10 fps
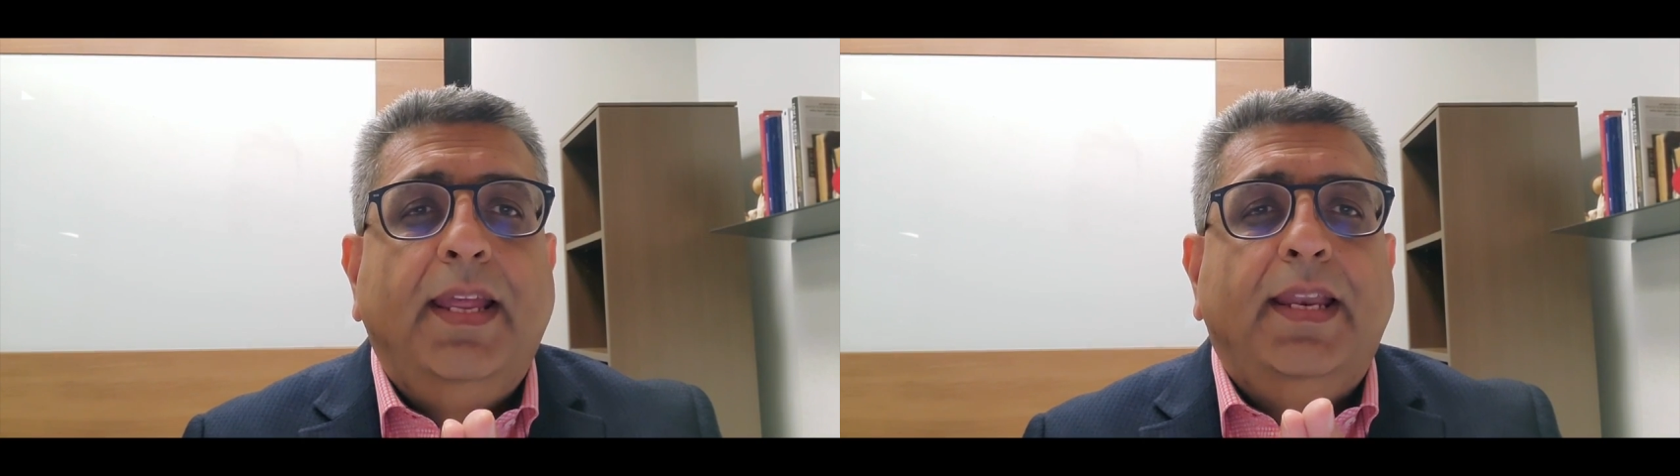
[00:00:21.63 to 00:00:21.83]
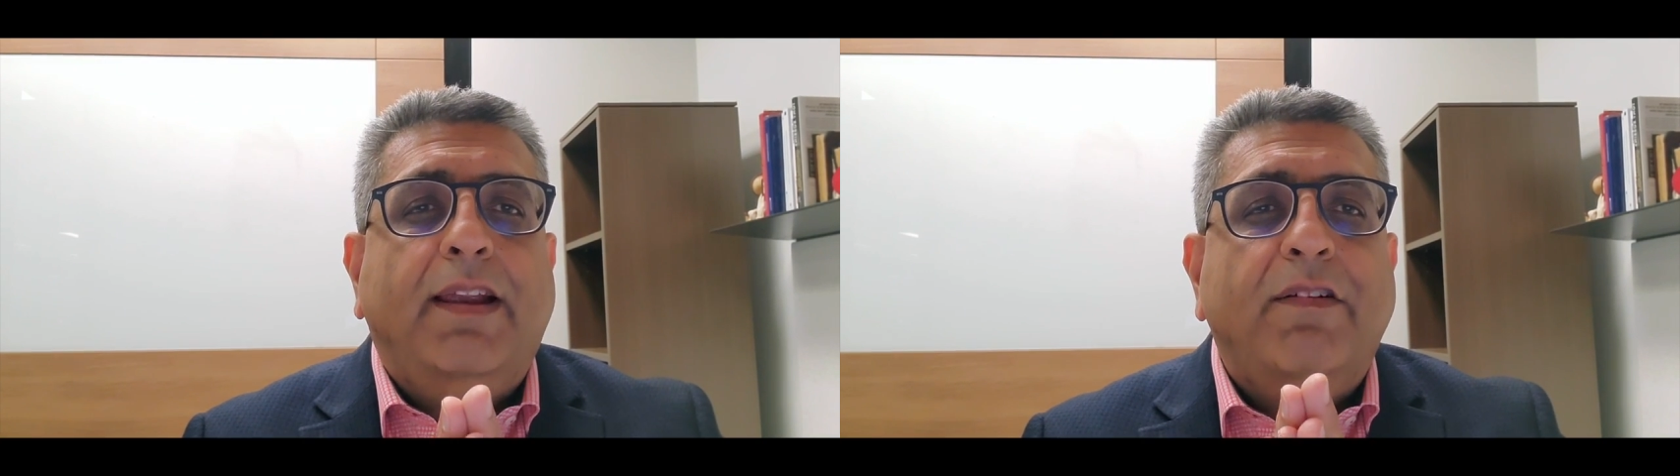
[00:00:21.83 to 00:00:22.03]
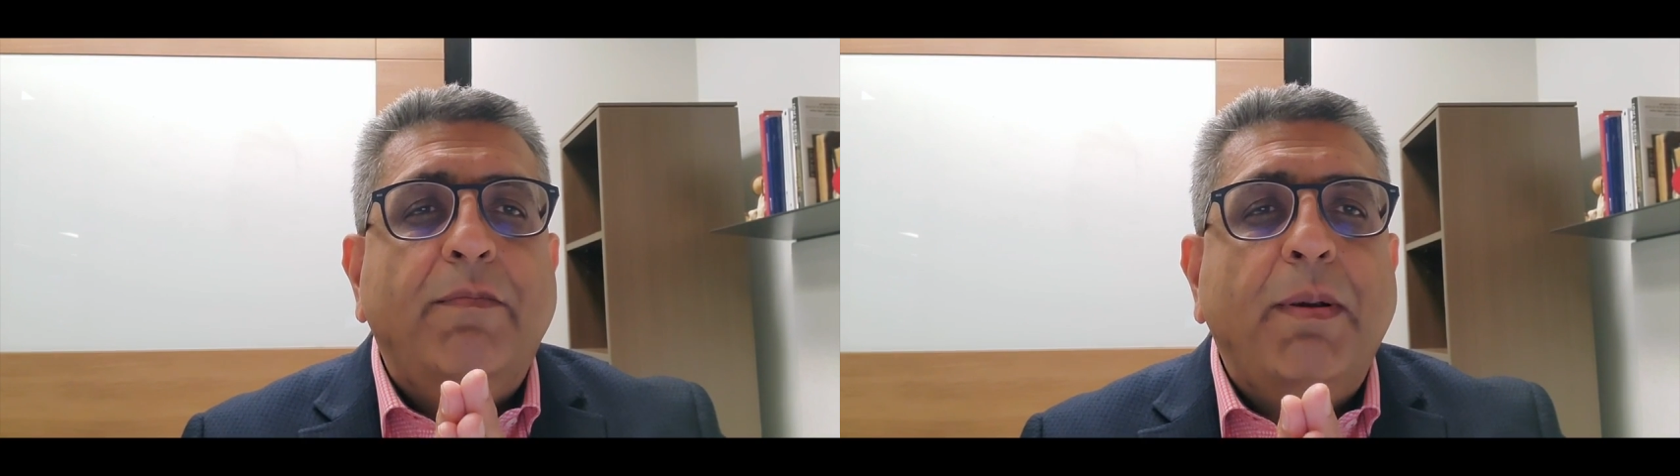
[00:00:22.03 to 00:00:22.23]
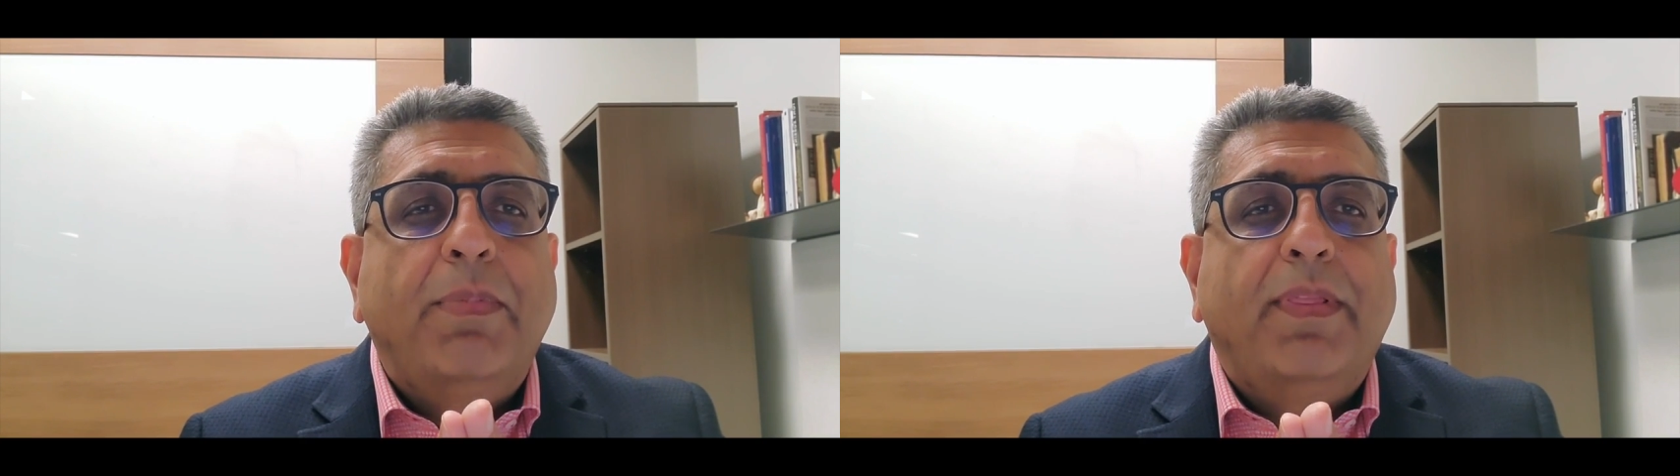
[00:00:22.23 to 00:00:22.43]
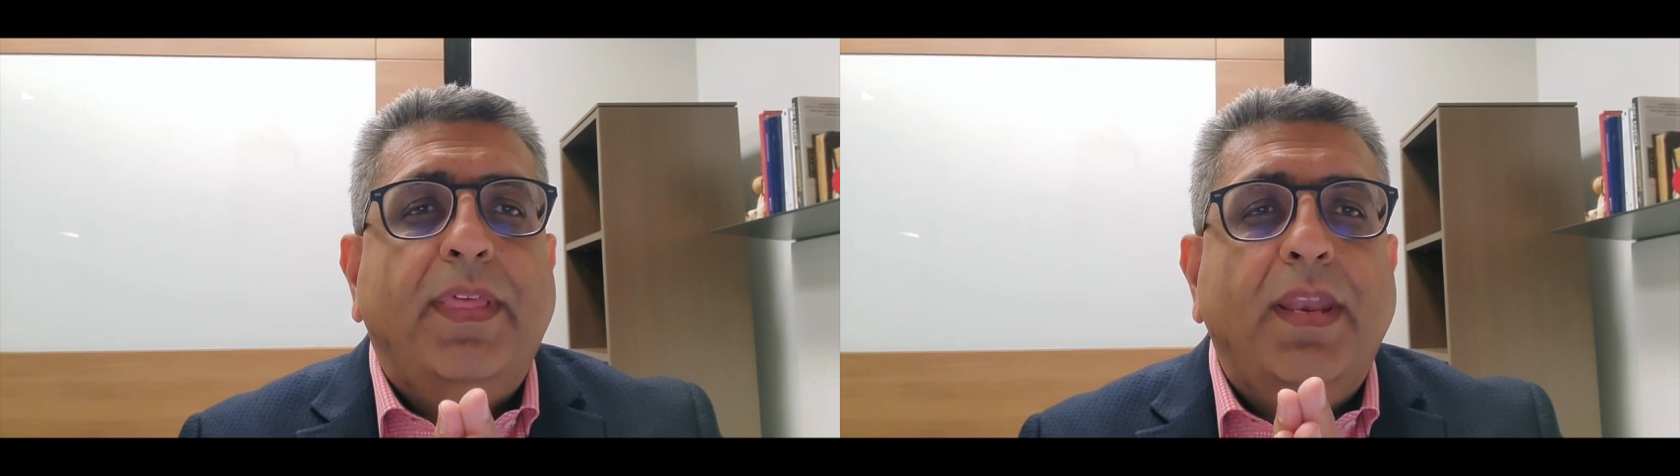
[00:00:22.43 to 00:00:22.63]
Now
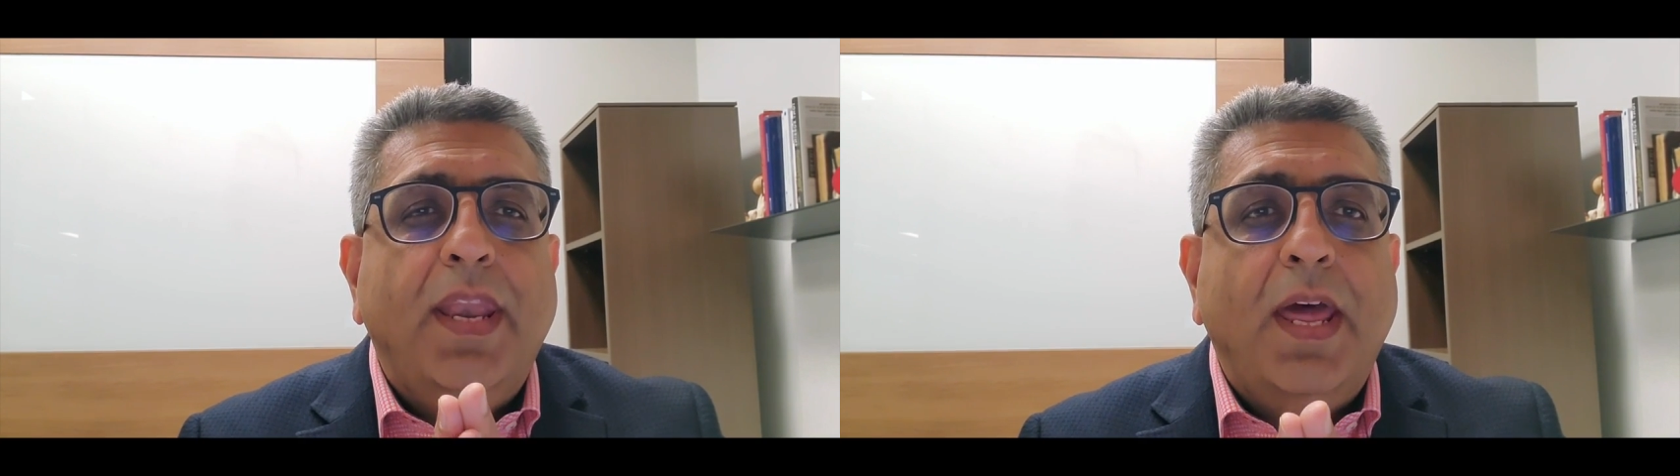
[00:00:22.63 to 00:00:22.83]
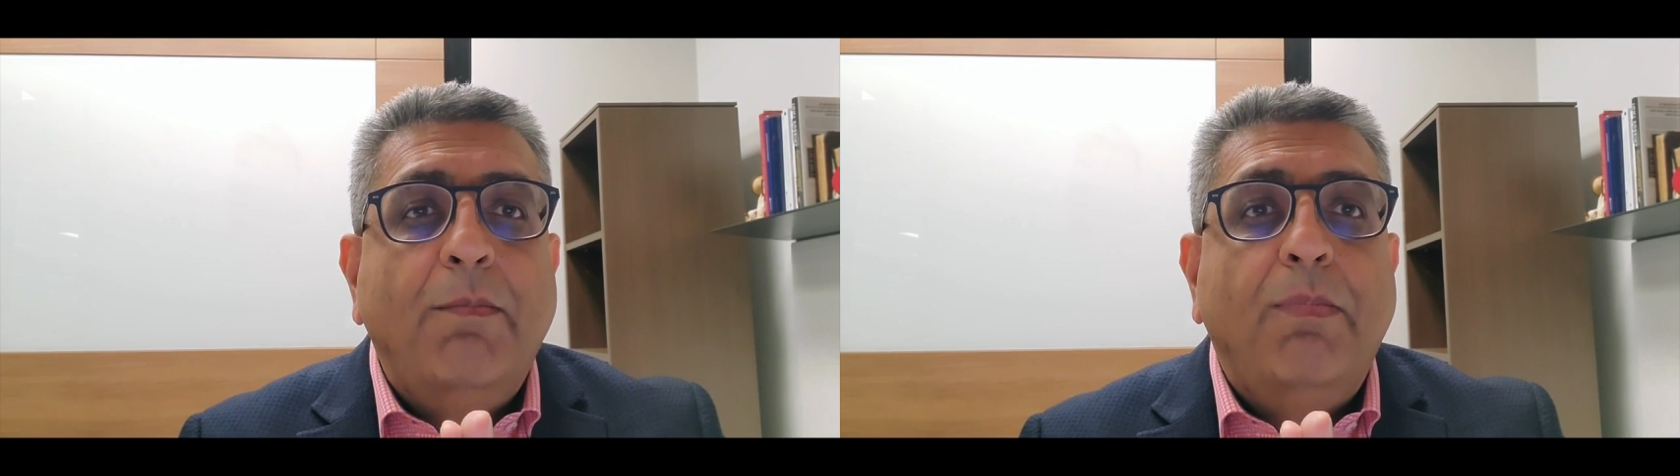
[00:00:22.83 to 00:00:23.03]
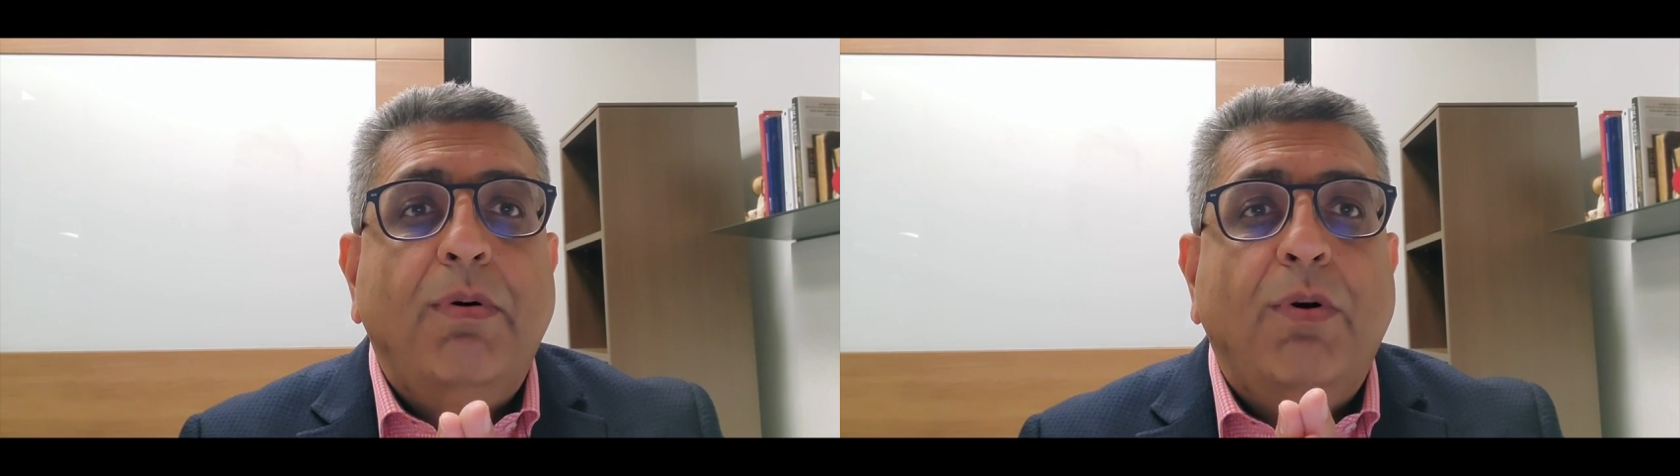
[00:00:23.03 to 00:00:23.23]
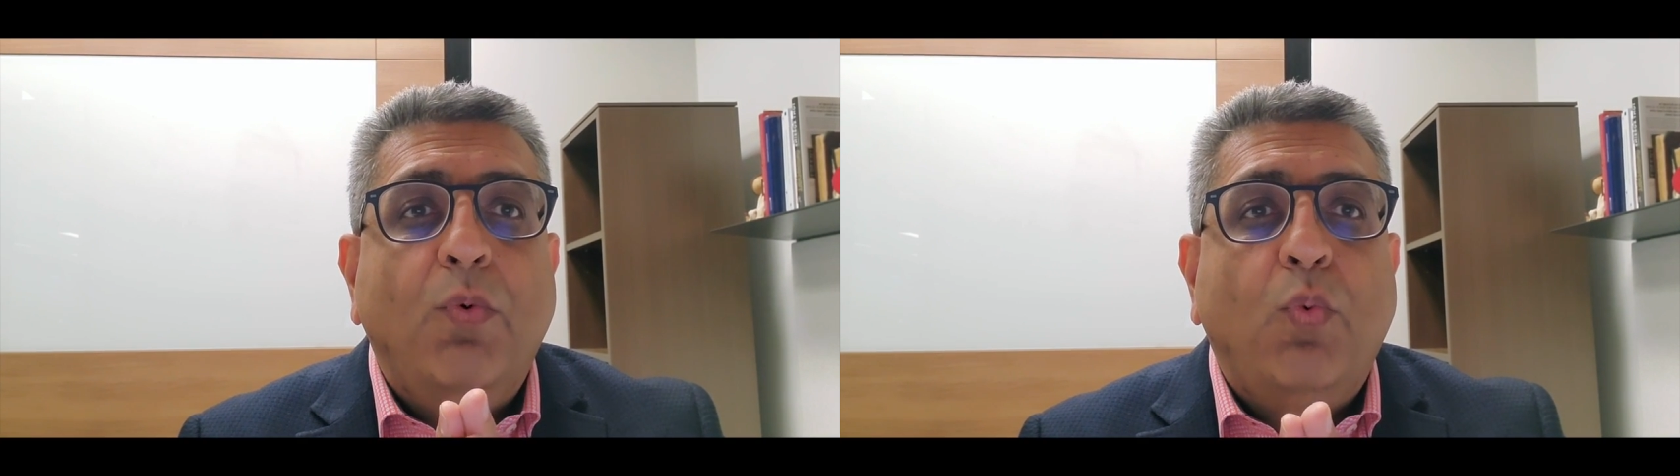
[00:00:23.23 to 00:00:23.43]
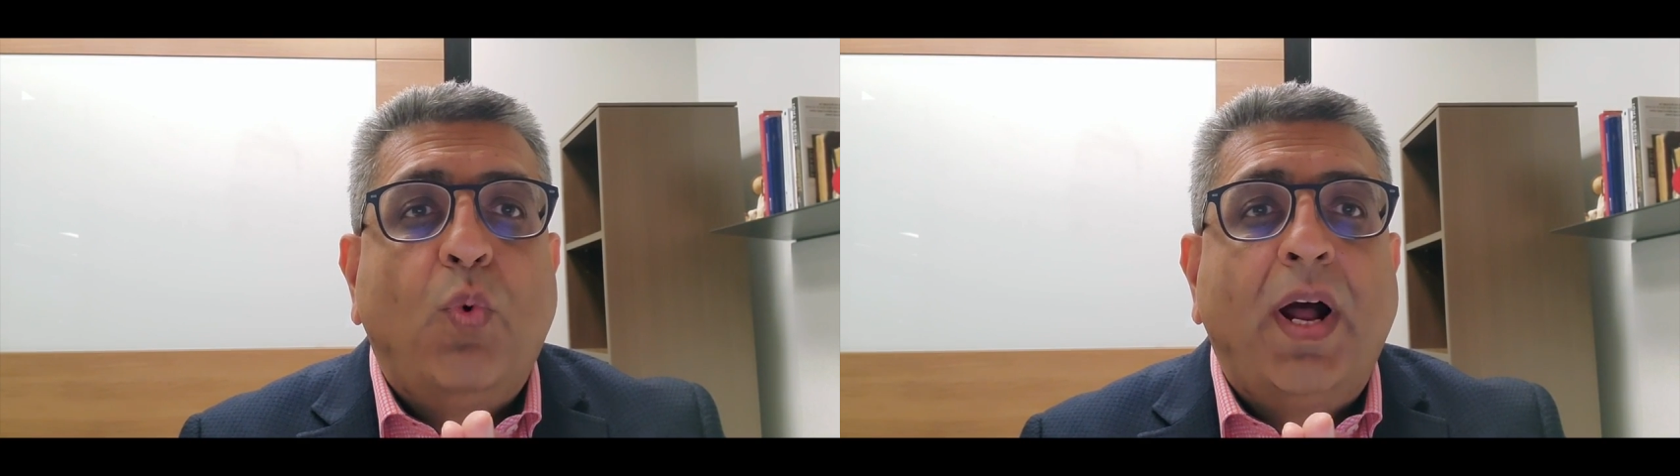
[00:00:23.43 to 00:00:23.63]
remember, the number
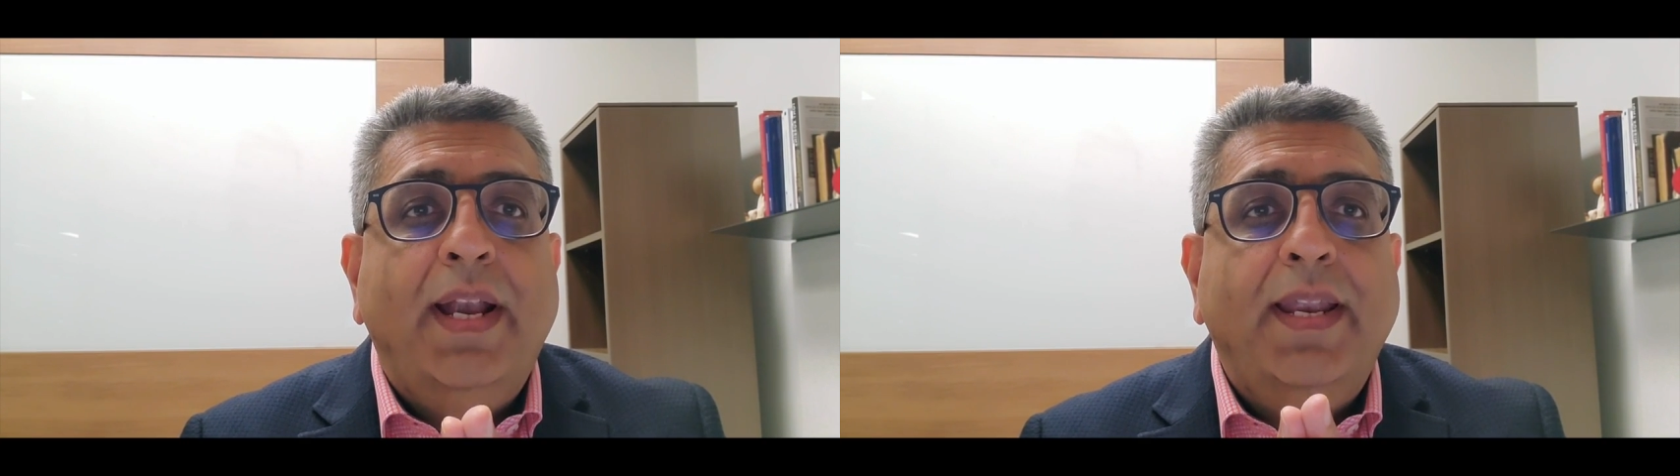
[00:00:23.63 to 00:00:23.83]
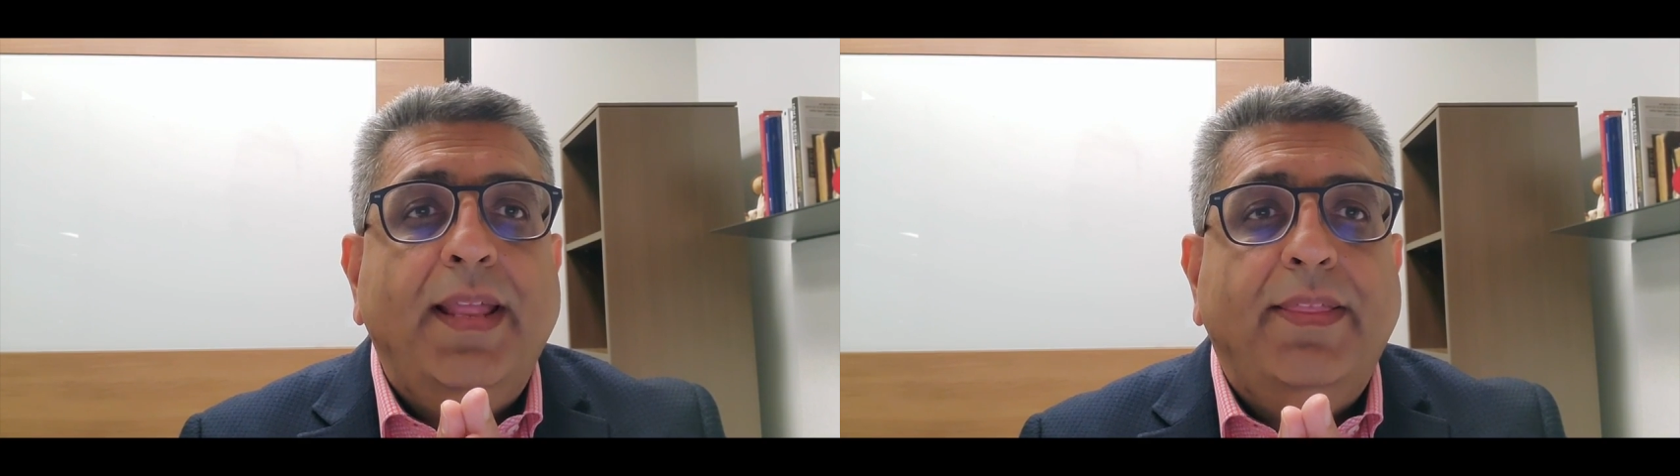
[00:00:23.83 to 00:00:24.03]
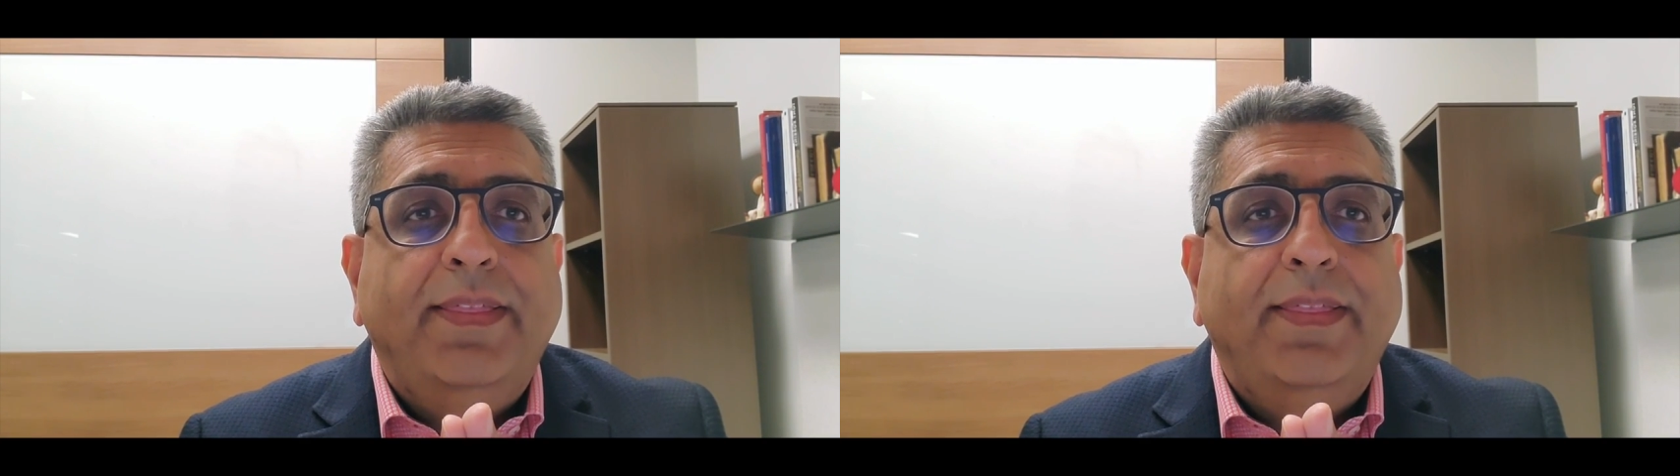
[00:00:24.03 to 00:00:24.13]
one